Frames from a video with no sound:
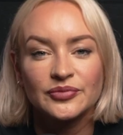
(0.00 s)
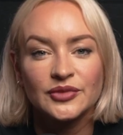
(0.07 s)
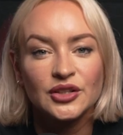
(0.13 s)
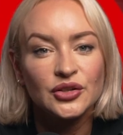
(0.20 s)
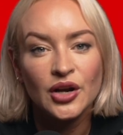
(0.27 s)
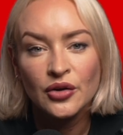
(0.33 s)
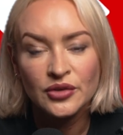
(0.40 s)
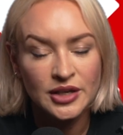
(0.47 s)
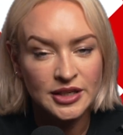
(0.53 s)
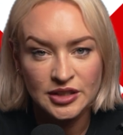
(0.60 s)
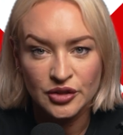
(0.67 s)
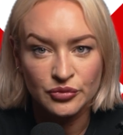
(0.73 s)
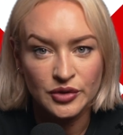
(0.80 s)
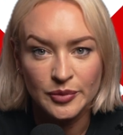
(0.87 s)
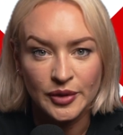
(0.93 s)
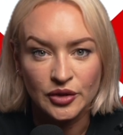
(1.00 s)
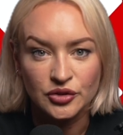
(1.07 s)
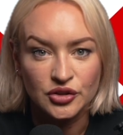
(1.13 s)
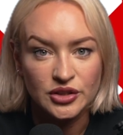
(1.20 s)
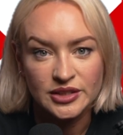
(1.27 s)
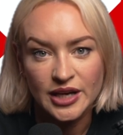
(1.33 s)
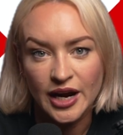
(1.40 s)
You don't need to rebuild
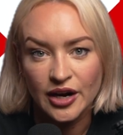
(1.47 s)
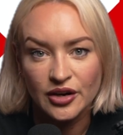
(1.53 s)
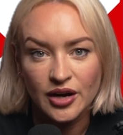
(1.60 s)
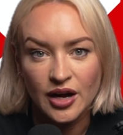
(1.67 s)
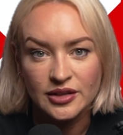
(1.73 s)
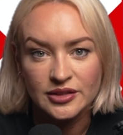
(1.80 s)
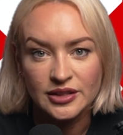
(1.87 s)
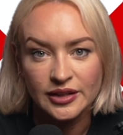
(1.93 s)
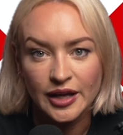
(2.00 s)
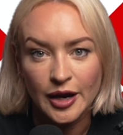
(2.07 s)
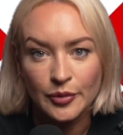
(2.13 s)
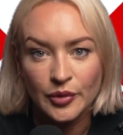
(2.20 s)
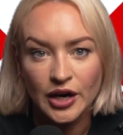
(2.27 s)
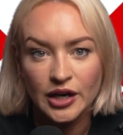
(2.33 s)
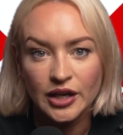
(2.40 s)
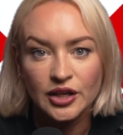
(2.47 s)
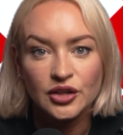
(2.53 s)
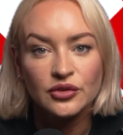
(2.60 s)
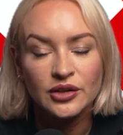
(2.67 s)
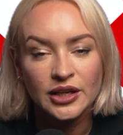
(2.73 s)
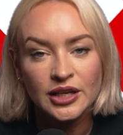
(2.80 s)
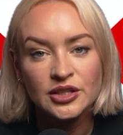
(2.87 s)
your entire content library.
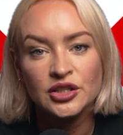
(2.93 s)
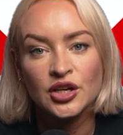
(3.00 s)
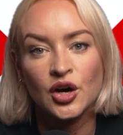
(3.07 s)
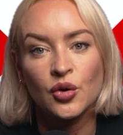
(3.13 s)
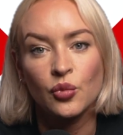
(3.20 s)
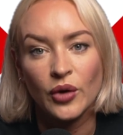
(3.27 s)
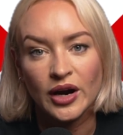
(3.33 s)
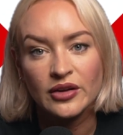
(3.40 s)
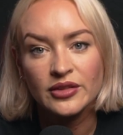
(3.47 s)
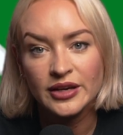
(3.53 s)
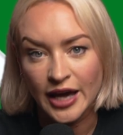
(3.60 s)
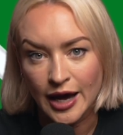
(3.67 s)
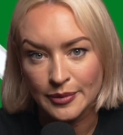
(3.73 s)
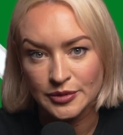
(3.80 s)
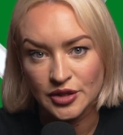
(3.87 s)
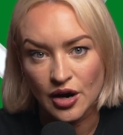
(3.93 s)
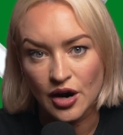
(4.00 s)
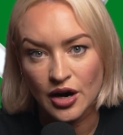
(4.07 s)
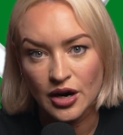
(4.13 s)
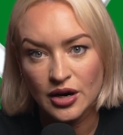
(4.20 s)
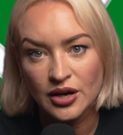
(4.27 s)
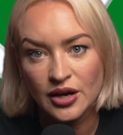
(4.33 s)
You need to know where the gaps
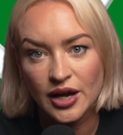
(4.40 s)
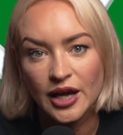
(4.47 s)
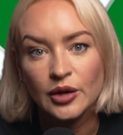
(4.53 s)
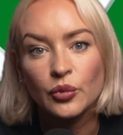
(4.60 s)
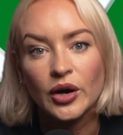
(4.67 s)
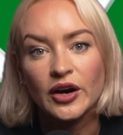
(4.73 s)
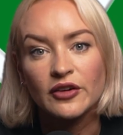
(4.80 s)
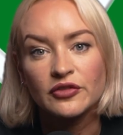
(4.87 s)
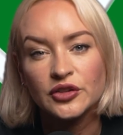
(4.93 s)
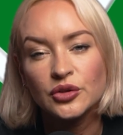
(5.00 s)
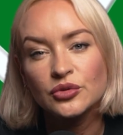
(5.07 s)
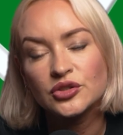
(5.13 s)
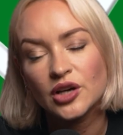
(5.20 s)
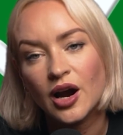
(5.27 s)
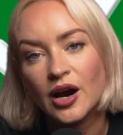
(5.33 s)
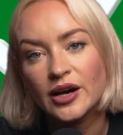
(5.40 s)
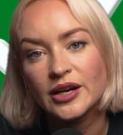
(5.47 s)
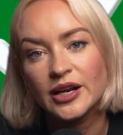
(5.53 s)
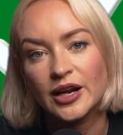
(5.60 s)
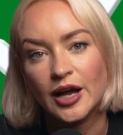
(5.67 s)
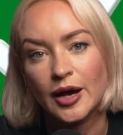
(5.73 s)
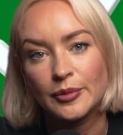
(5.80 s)
are and where a few
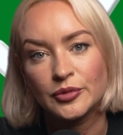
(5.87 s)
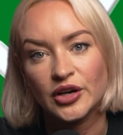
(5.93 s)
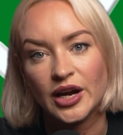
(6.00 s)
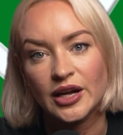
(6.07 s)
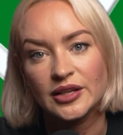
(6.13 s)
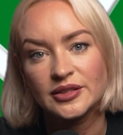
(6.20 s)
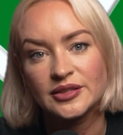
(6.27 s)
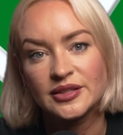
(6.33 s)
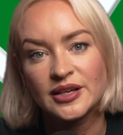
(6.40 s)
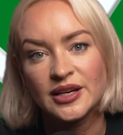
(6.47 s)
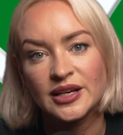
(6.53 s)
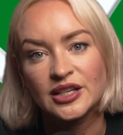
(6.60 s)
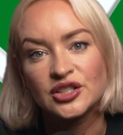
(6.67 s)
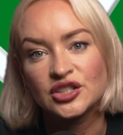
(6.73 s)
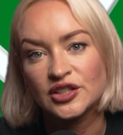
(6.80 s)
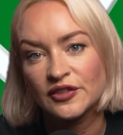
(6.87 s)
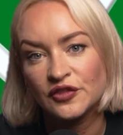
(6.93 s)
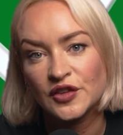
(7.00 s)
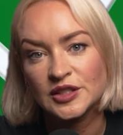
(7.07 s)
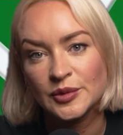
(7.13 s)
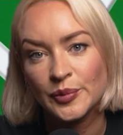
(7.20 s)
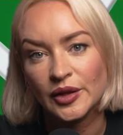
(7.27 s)
targeted upgrades can shift
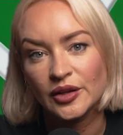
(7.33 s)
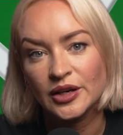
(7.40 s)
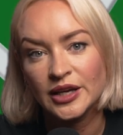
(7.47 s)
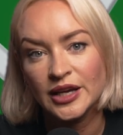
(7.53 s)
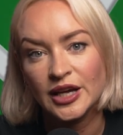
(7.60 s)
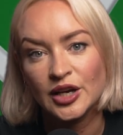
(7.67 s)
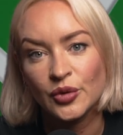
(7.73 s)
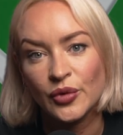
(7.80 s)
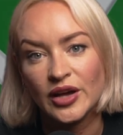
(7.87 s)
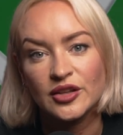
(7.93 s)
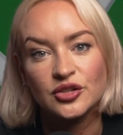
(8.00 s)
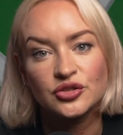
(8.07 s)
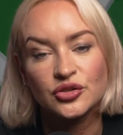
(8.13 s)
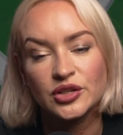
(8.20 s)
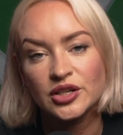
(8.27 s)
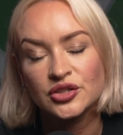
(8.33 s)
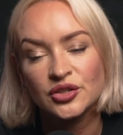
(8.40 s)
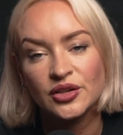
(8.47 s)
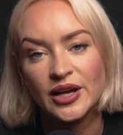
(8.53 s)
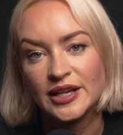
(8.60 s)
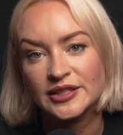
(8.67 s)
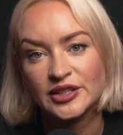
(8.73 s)
visibility in a way that
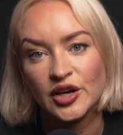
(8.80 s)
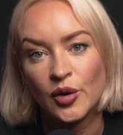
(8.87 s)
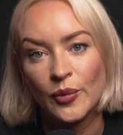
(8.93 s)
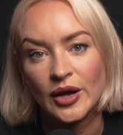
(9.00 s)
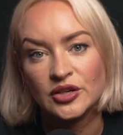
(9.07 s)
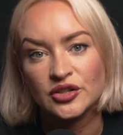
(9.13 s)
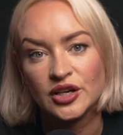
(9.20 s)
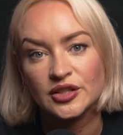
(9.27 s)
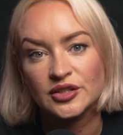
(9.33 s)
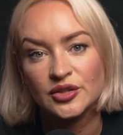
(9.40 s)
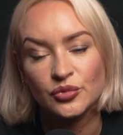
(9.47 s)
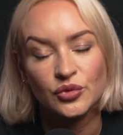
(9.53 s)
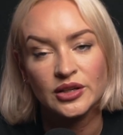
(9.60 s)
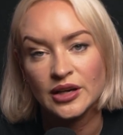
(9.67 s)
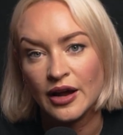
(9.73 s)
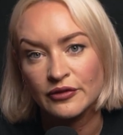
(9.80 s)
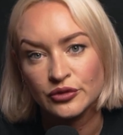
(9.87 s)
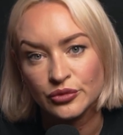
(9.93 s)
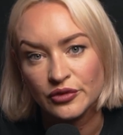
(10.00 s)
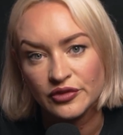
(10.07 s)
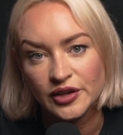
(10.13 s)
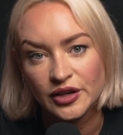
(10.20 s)
traditional SEO metrics would never
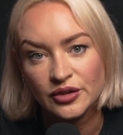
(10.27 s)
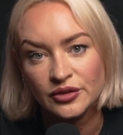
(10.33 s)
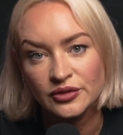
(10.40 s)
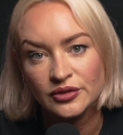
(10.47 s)
reveal.